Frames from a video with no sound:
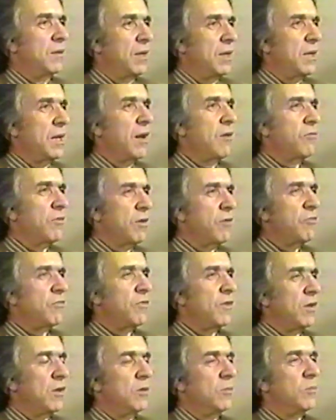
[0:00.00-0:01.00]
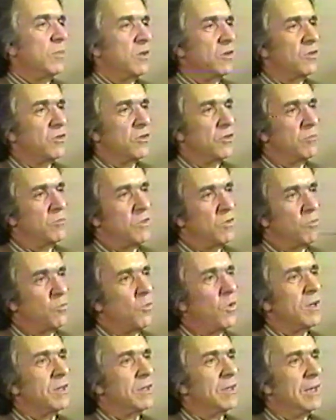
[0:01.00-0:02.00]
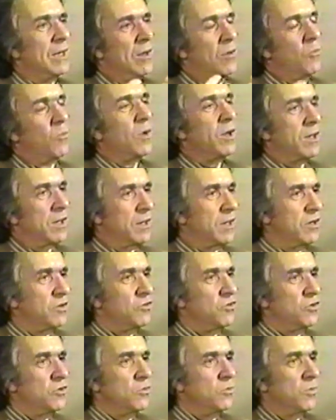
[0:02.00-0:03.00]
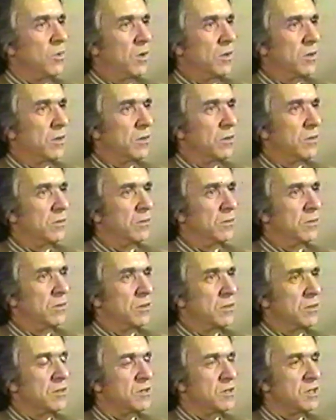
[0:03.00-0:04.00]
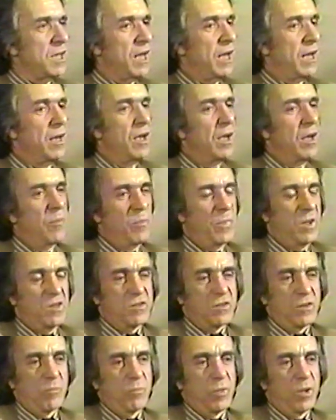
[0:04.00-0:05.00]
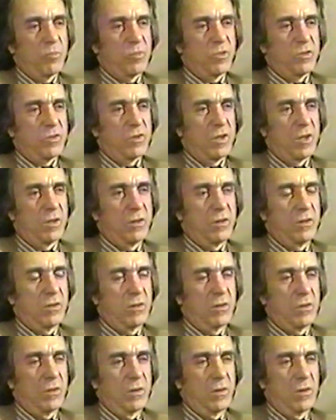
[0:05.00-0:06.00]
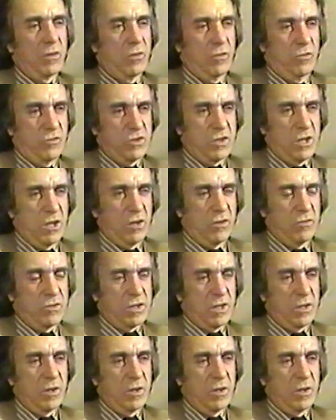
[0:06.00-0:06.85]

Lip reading: in every film in terms of what it is you want to say. I mean, some people said, who've seen it, have said,